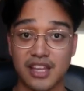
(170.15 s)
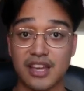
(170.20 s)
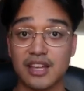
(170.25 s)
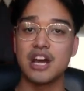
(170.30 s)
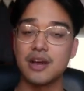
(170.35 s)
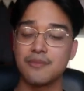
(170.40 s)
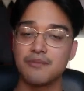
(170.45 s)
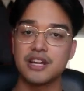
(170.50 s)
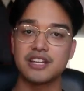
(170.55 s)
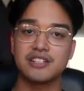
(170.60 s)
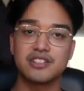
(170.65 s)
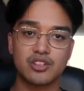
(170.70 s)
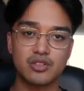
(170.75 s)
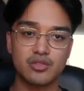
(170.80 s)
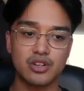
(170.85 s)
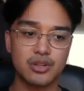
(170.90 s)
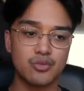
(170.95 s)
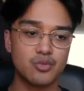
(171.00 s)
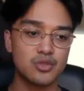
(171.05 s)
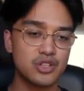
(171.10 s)
Throughout my
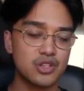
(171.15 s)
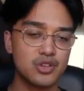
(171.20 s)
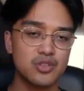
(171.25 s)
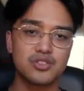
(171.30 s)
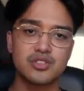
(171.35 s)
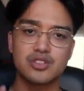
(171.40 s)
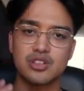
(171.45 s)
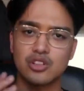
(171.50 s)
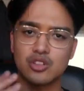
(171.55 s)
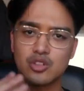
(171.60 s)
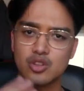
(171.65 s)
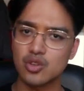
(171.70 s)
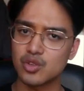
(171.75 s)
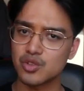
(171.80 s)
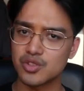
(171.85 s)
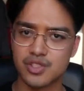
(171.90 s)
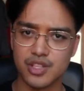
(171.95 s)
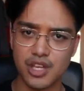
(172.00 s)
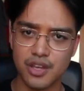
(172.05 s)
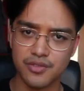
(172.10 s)
degree, we used
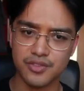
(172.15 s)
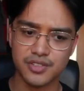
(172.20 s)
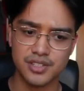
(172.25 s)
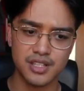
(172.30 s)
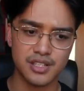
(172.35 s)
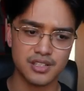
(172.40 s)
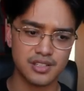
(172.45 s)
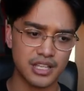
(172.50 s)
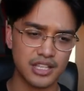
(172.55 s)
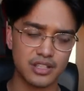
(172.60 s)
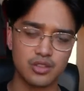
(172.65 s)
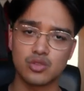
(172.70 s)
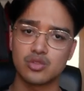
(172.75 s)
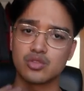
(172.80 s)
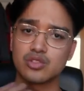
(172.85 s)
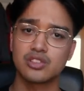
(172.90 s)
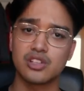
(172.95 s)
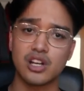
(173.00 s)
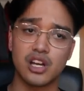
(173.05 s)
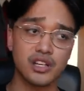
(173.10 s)
Google services like
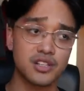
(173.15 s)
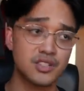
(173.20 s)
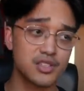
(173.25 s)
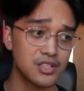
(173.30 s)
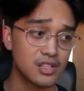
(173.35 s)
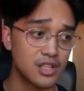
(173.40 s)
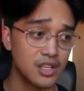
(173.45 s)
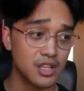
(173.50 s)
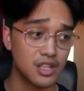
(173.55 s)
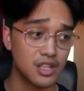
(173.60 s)
Google Docs,